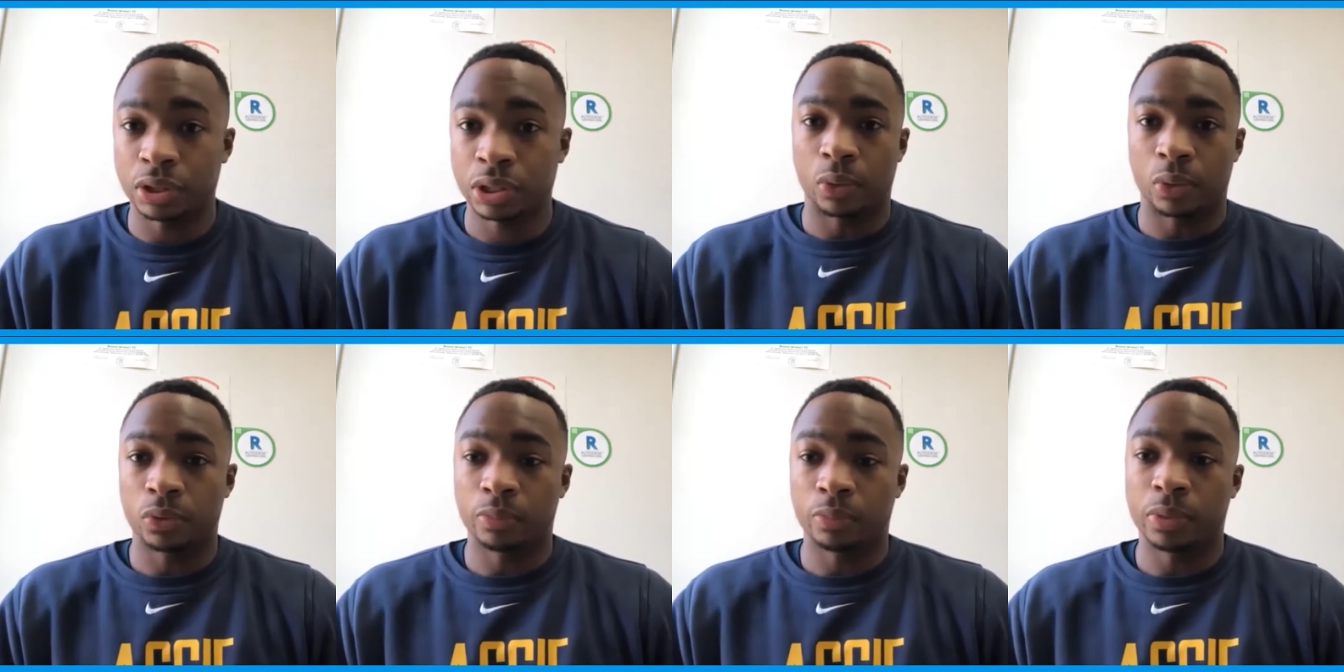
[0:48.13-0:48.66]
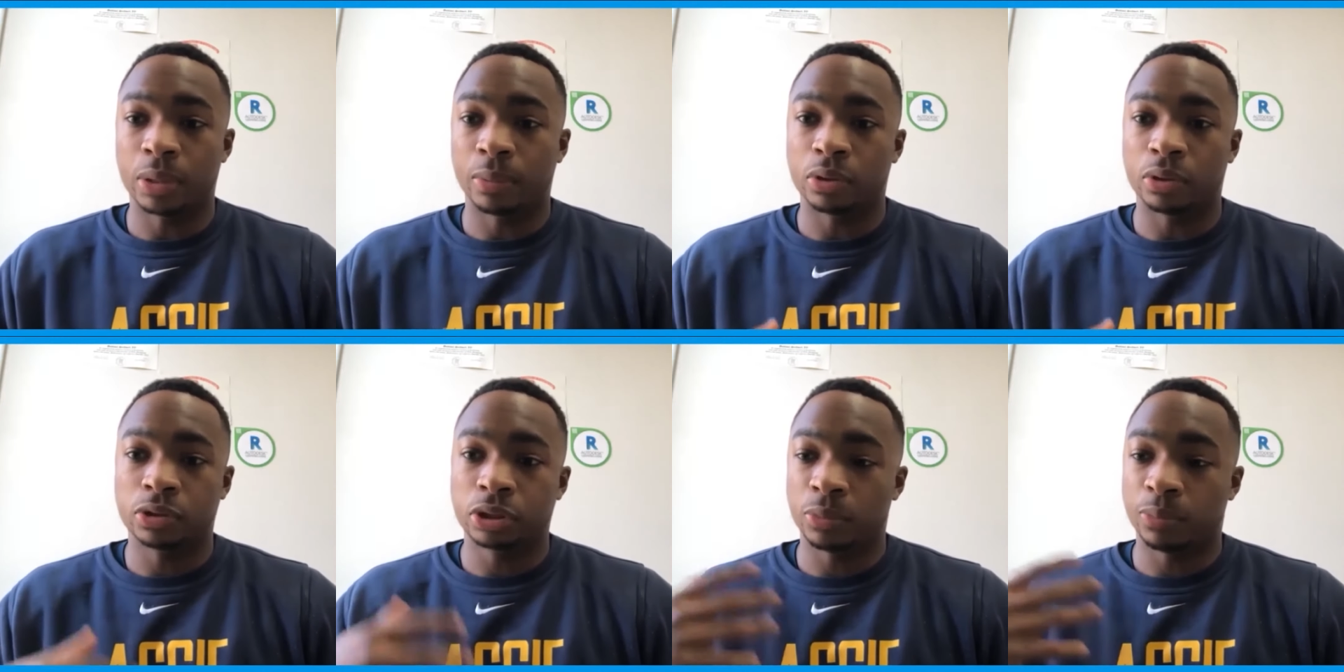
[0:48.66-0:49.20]
I want to be able
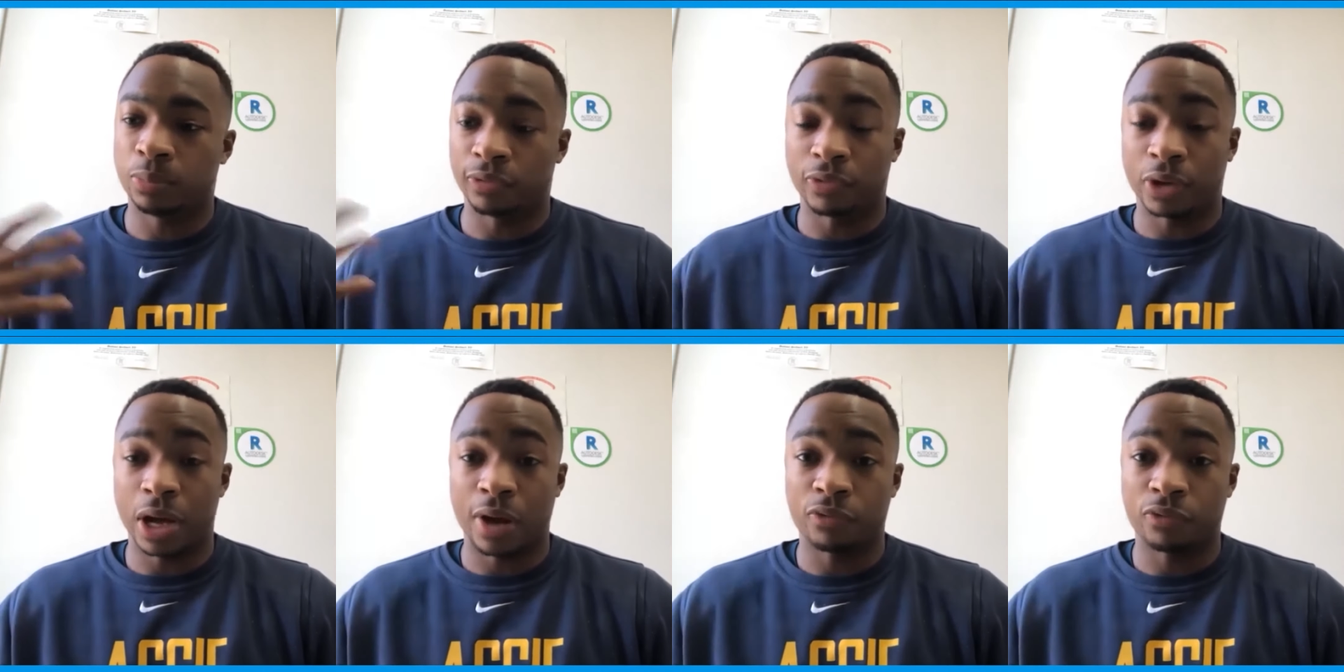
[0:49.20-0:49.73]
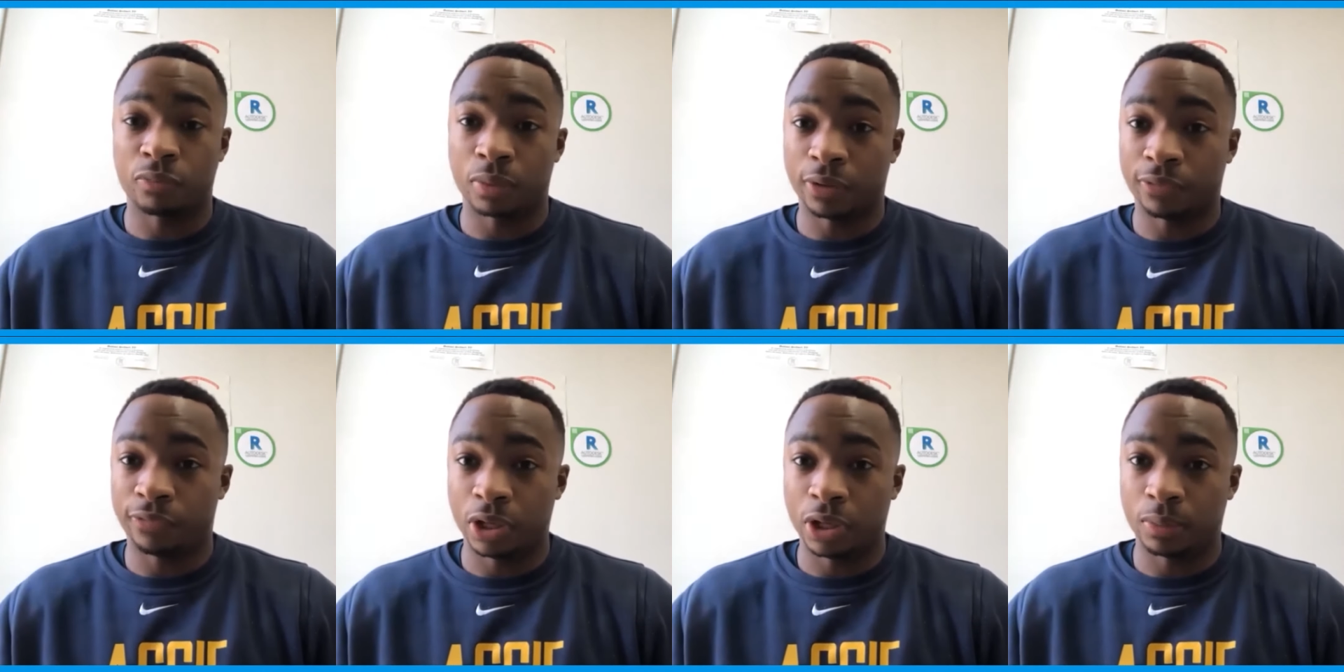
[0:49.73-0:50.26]
to provide for my
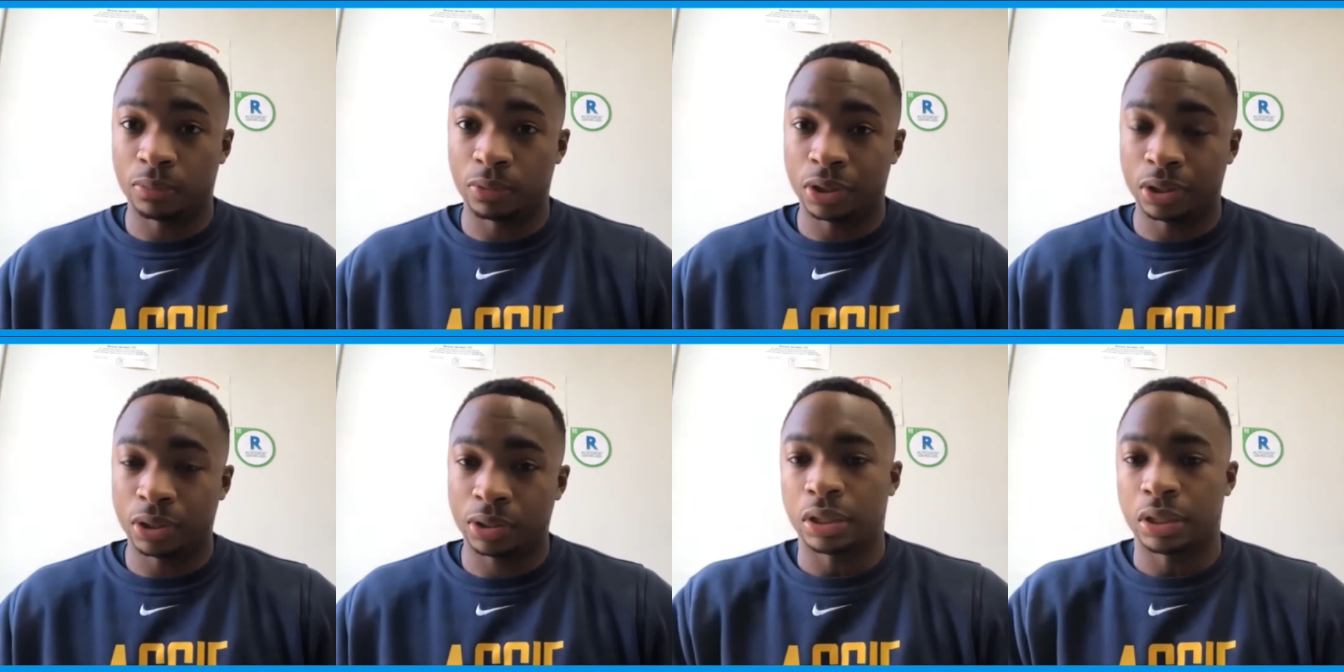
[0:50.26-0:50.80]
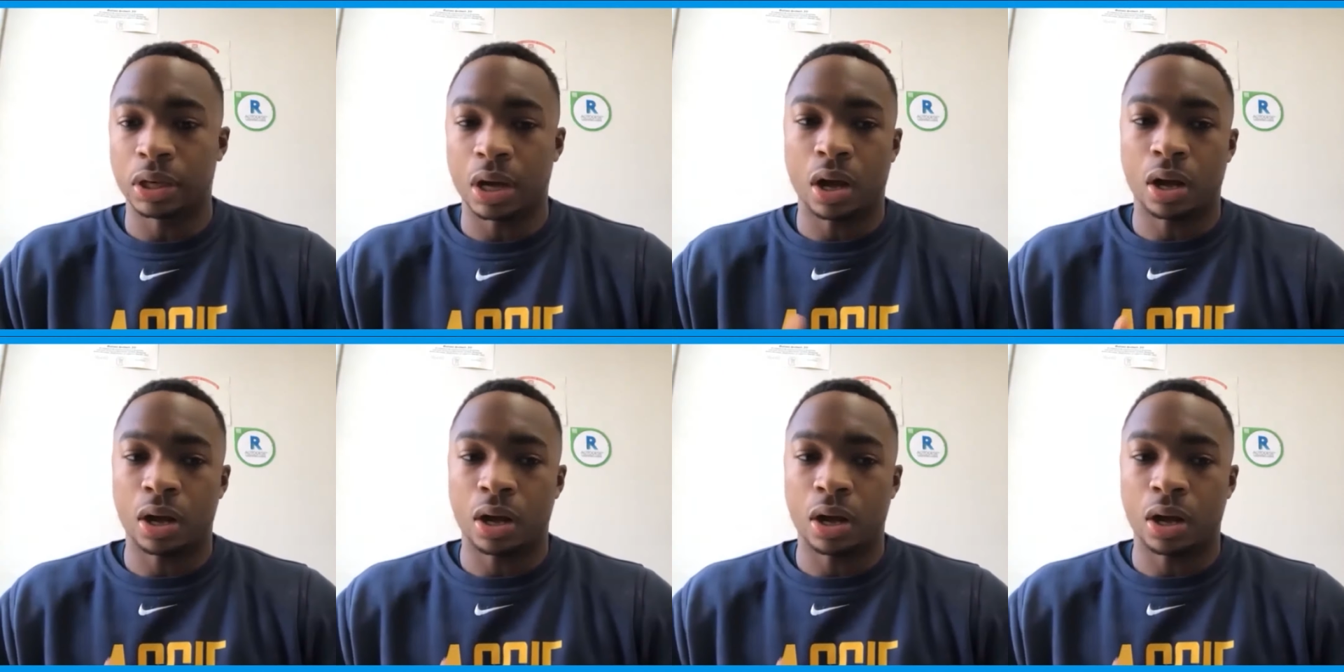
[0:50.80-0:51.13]
family. And then